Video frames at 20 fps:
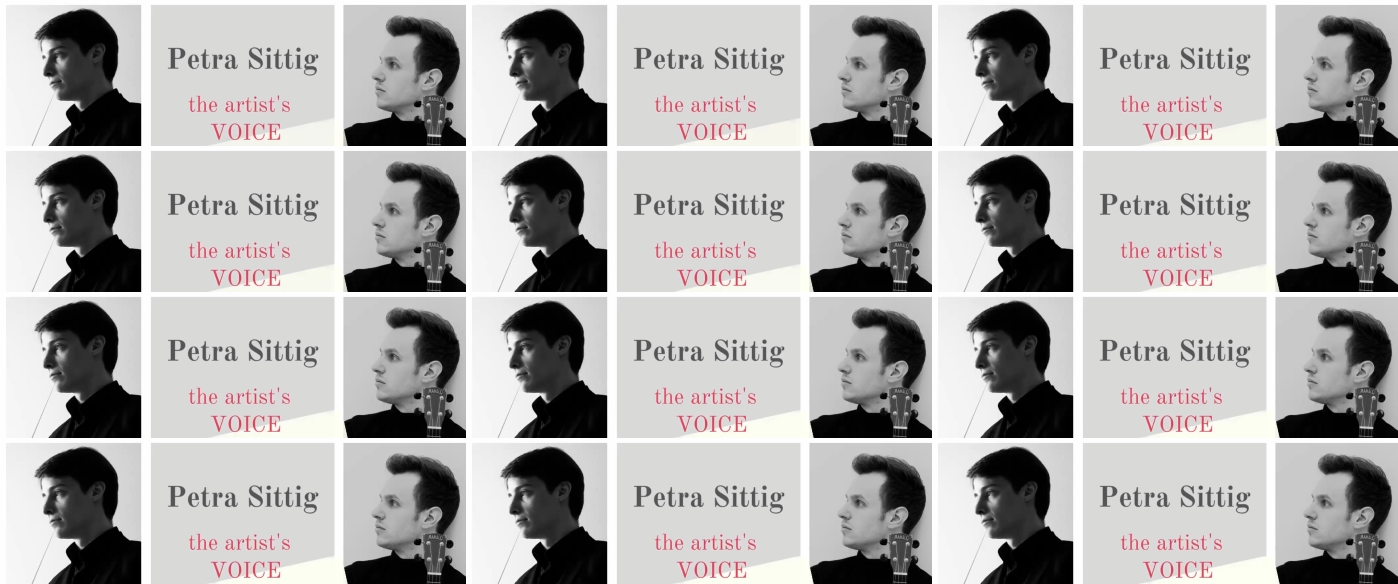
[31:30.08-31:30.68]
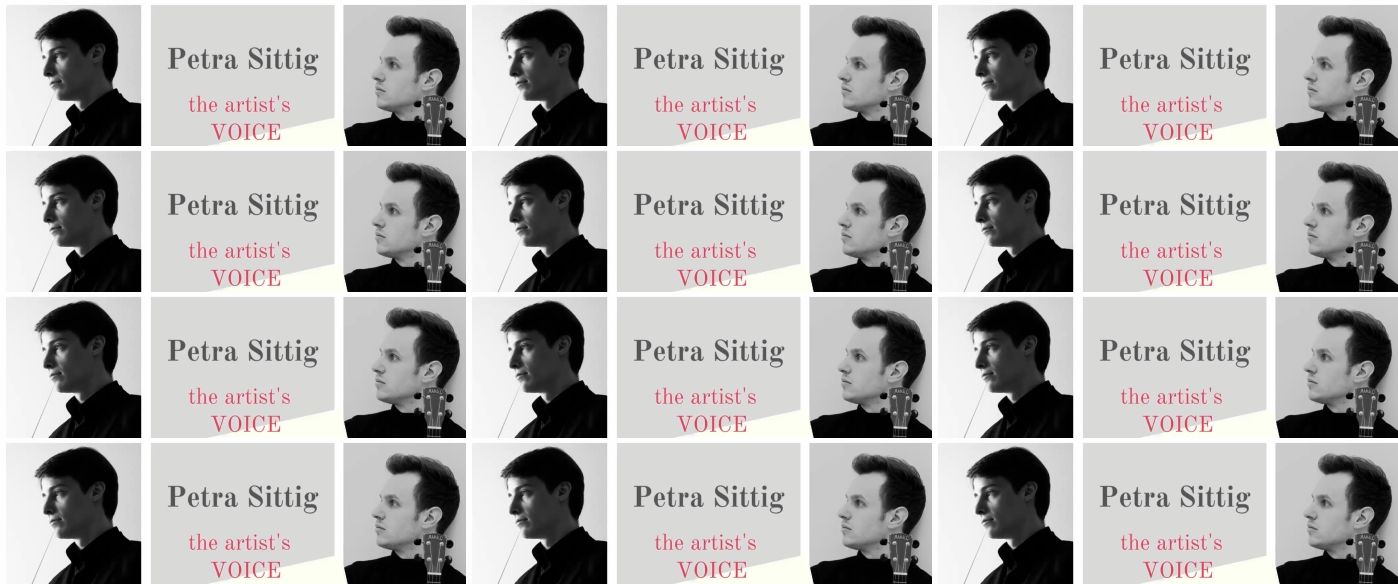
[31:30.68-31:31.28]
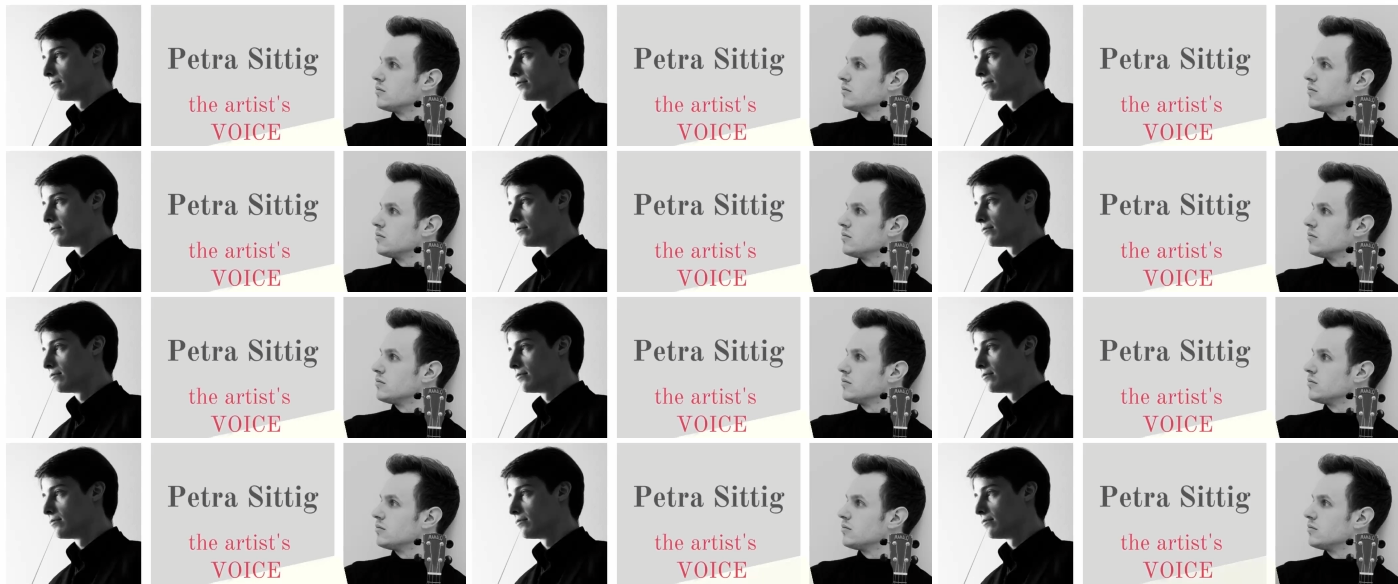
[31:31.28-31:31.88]

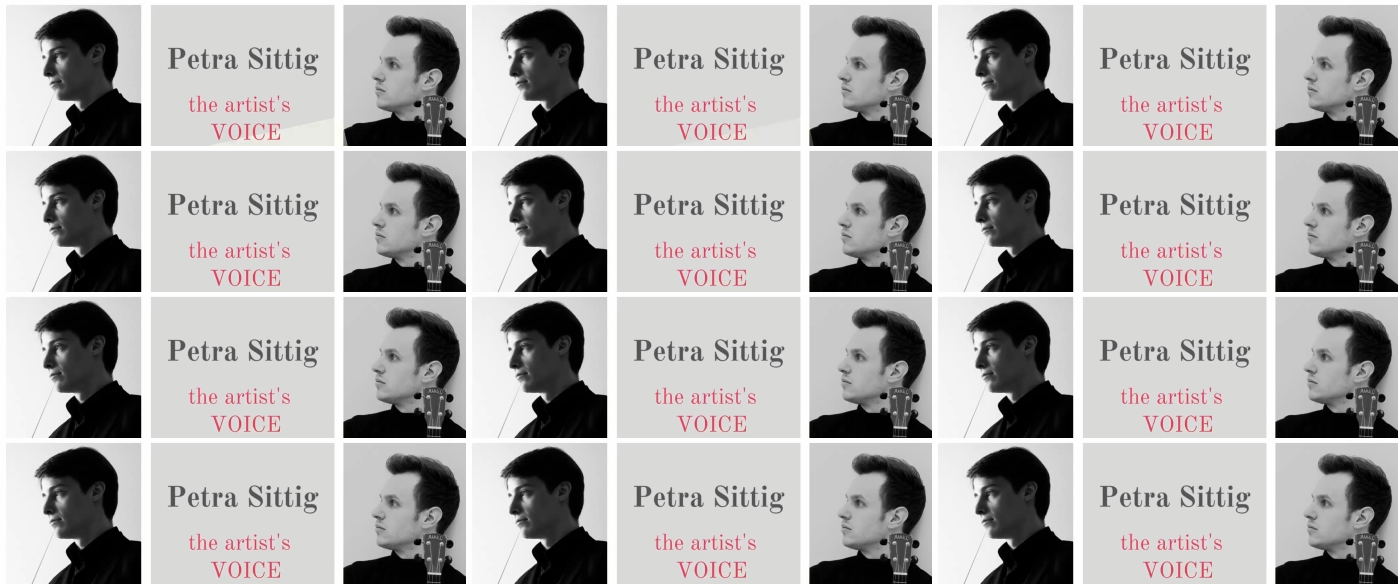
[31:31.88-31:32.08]
(no one is talking)